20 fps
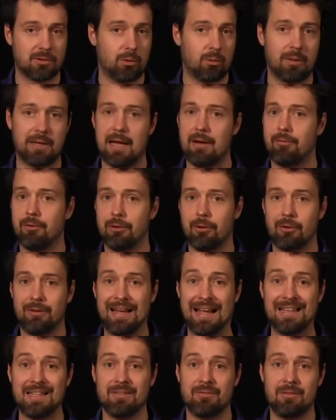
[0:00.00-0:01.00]
So whatever your
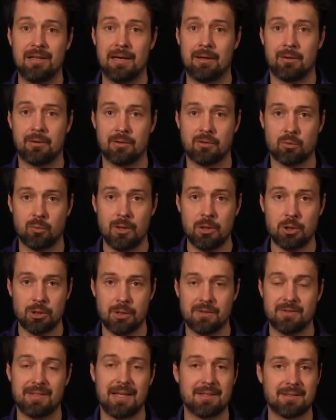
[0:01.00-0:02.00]
native VLAN on the switch
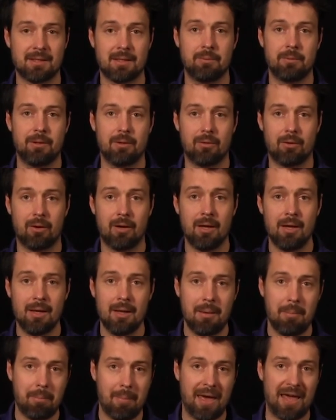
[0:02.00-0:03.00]
is, that's going to be your
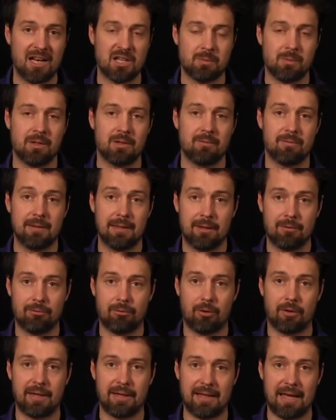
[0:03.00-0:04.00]
management VLAN
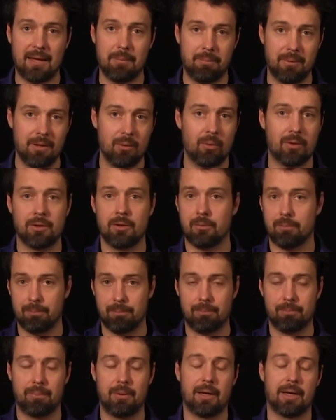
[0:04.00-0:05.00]
for that AP when you
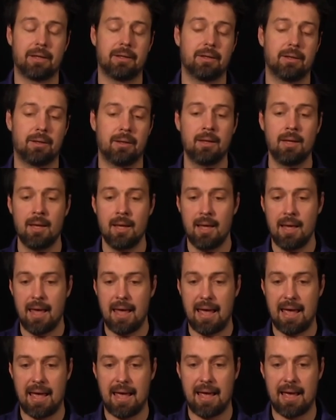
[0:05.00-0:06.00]
plug it in
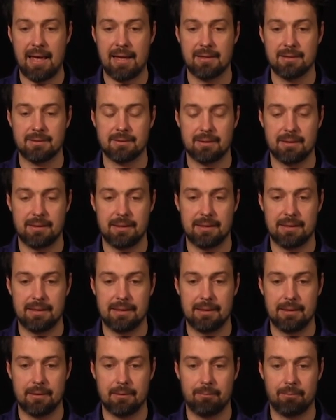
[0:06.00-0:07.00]
and
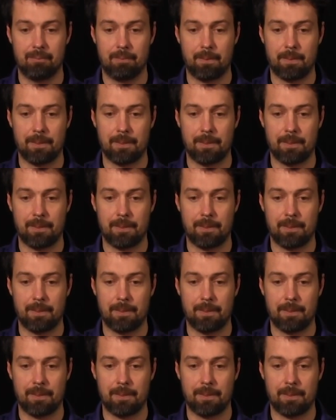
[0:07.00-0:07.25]
uh,